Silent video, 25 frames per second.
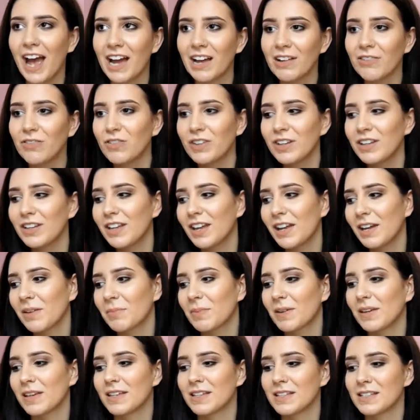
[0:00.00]
I feel
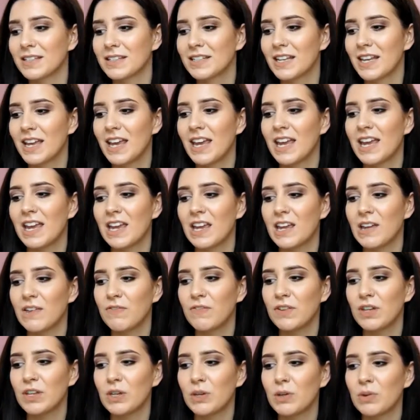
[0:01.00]
like because
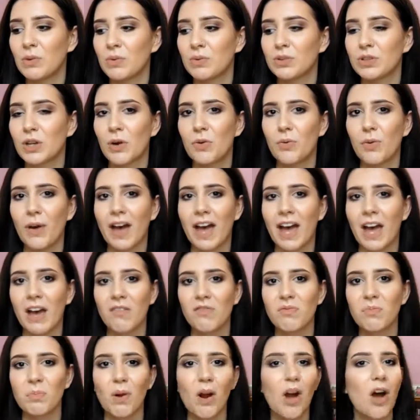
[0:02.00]
if you don't
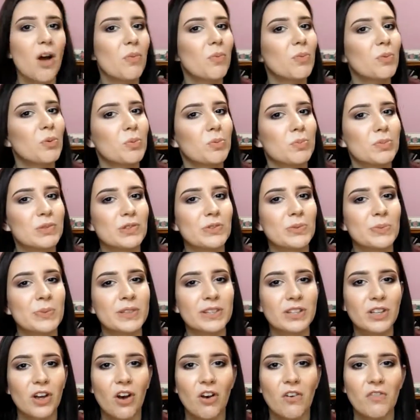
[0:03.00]
have problems
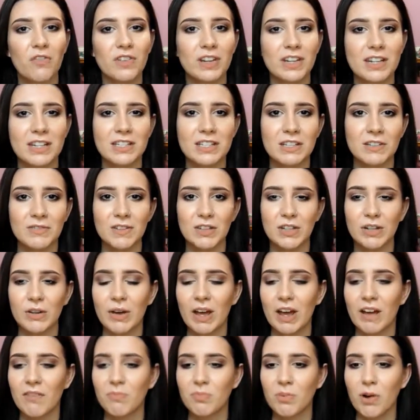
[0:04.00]
with confidence, if you
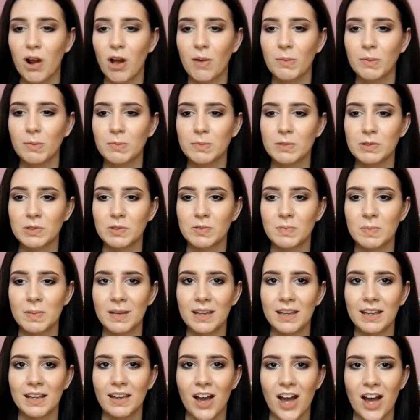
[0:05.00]
don't have problems with
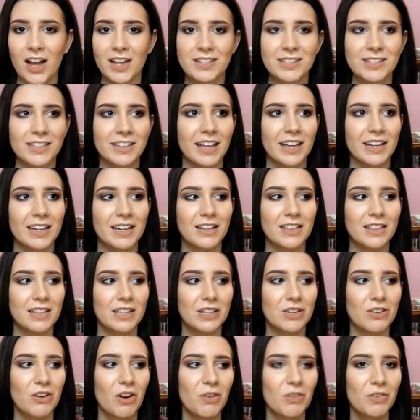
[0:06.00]
being isolated,
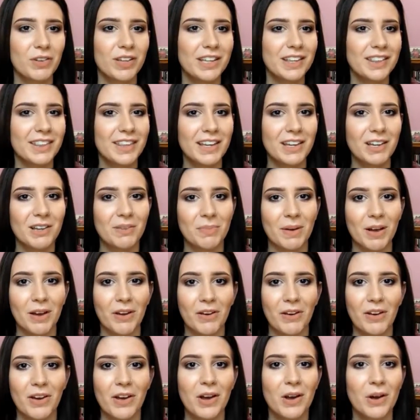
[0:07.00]
then you don't really think
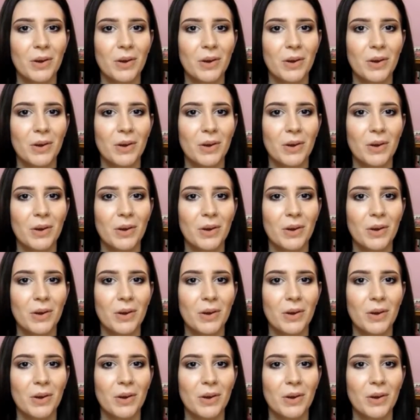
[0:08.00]
about